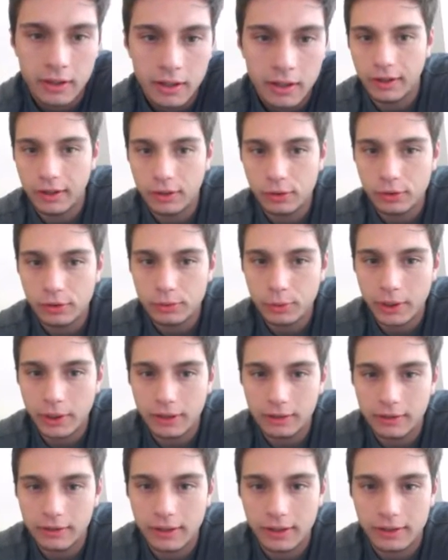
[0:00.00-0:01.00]
The
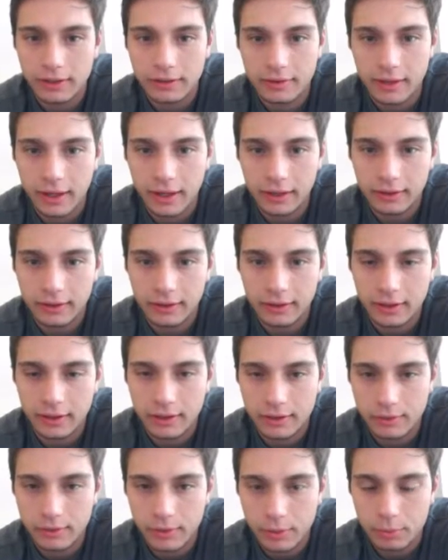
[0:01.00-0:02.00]
goodwill, that is like
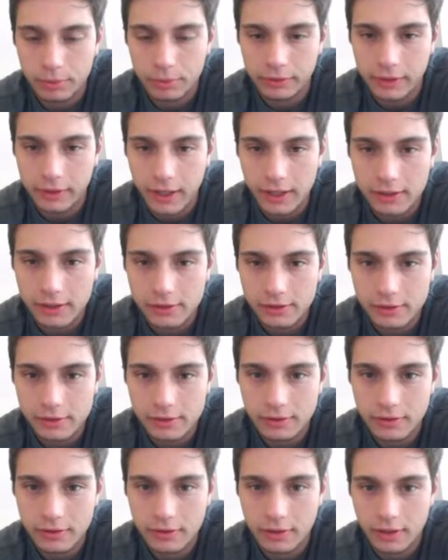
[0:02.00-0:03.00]
the
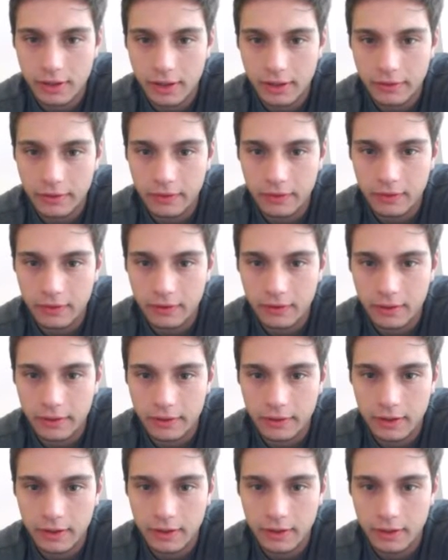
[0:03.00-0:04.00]
reputation and
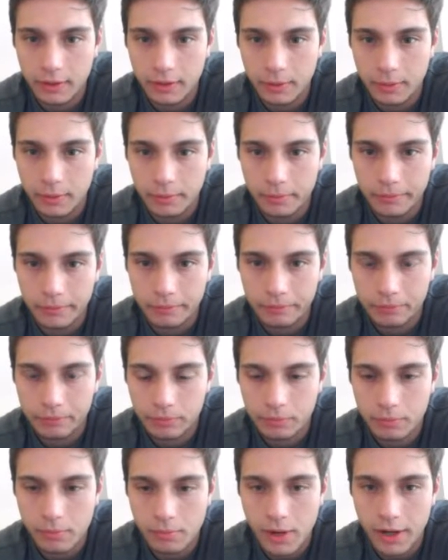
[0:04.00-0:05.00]
the
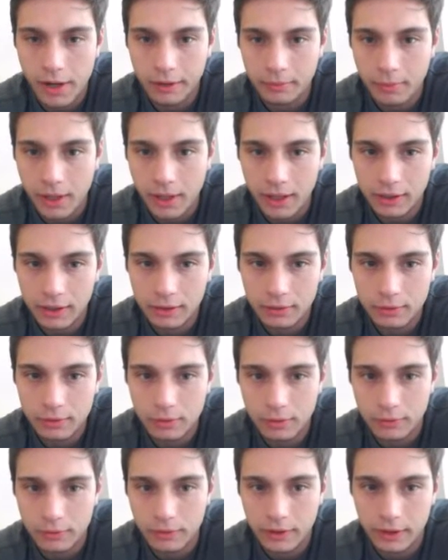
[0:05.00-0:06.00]
market value
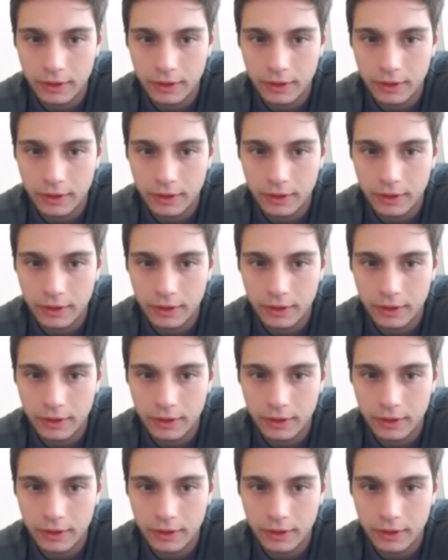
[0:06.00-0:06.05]
of